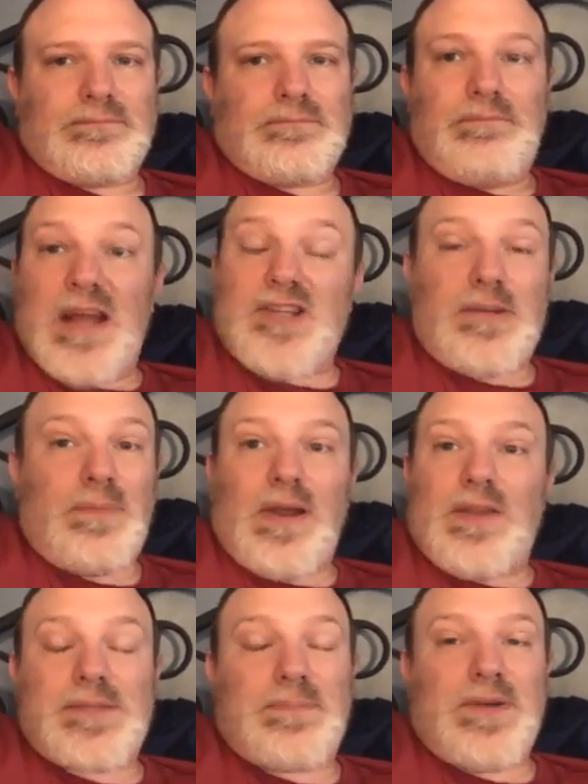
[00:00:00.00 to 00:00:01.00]
Betcher
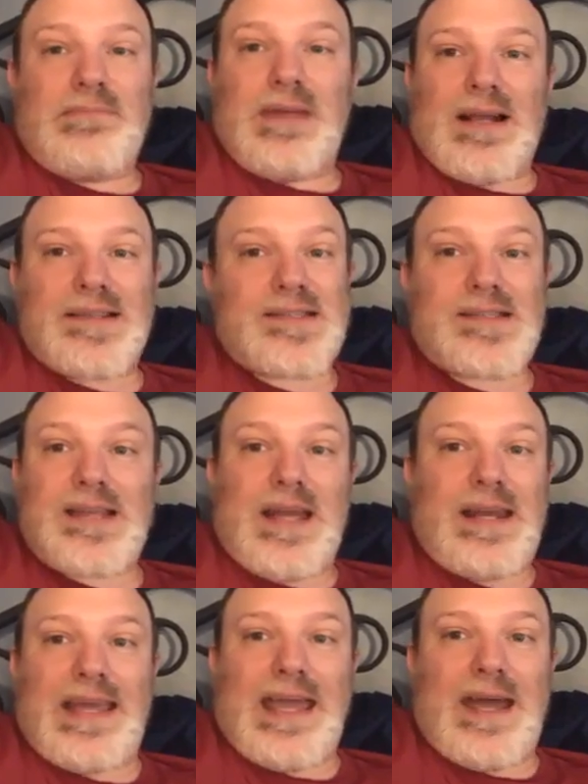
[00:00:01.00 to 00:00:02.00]
Brothers Boombox
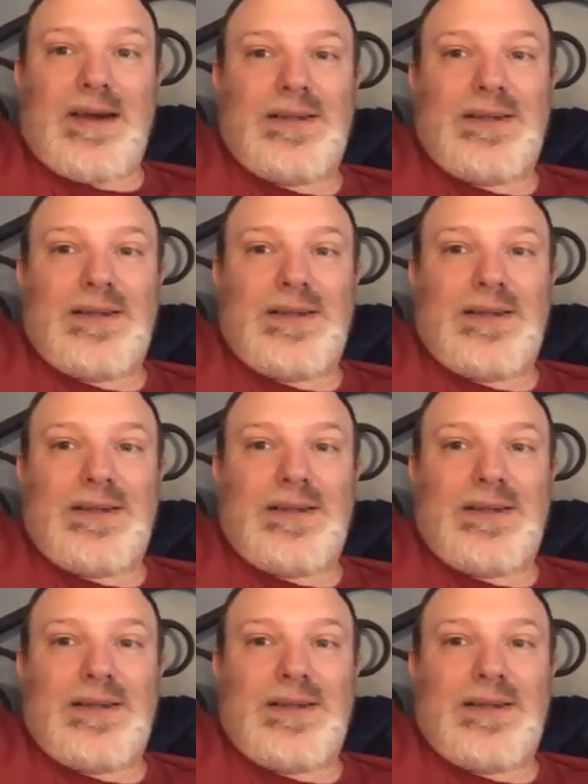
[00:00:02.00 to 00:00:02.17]
signing out.